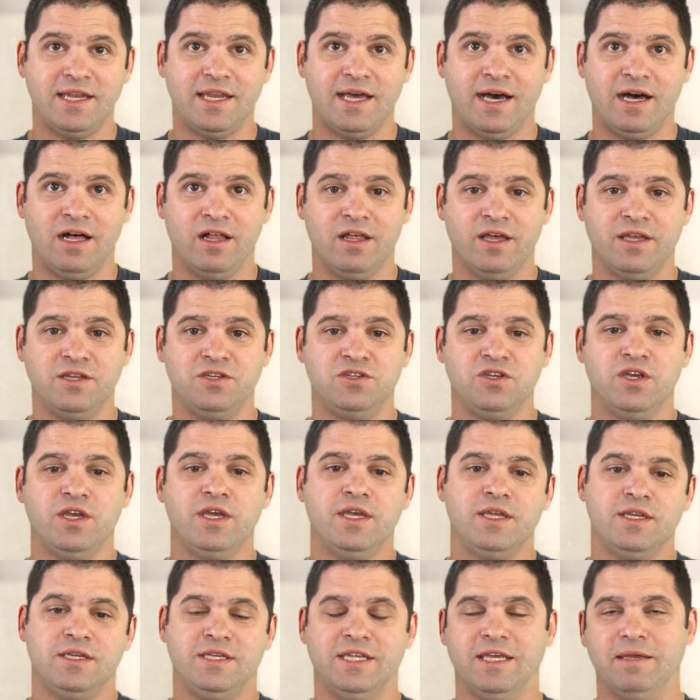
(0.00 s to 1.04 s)
knowledge,
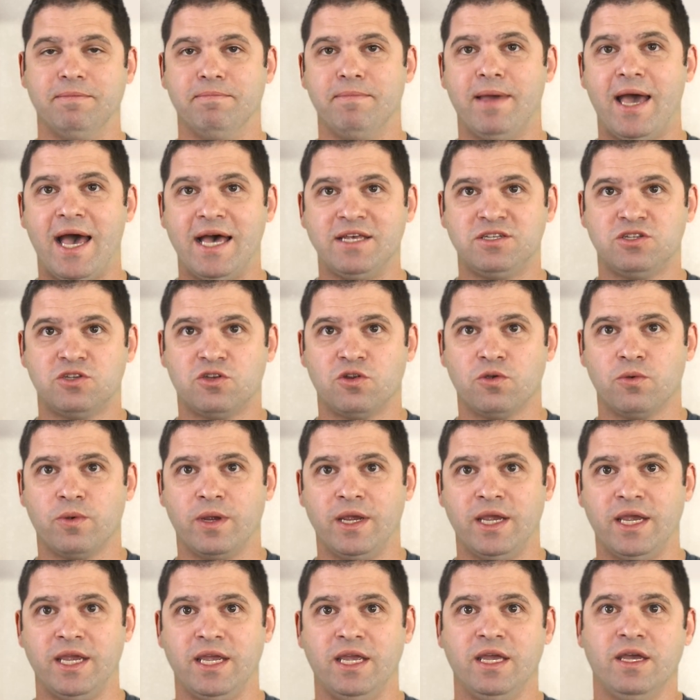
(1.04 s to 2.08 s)
deep
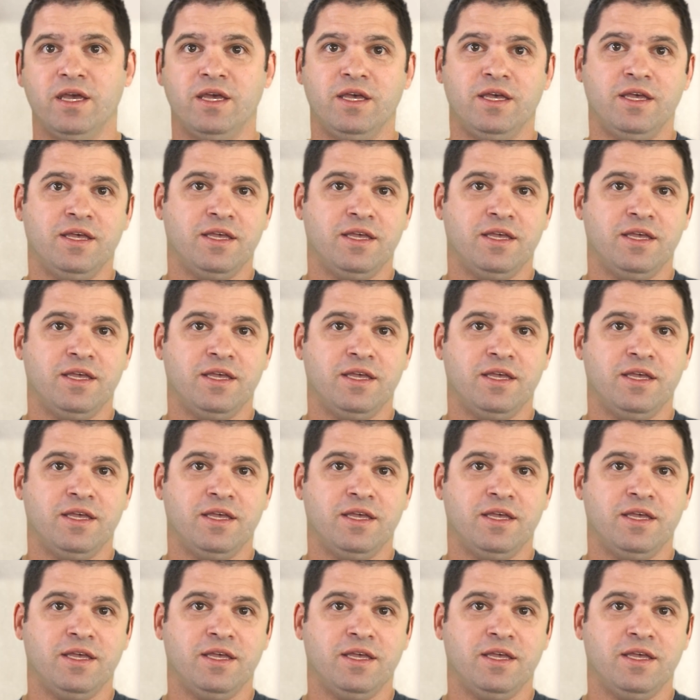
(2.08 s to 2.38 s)
mastery,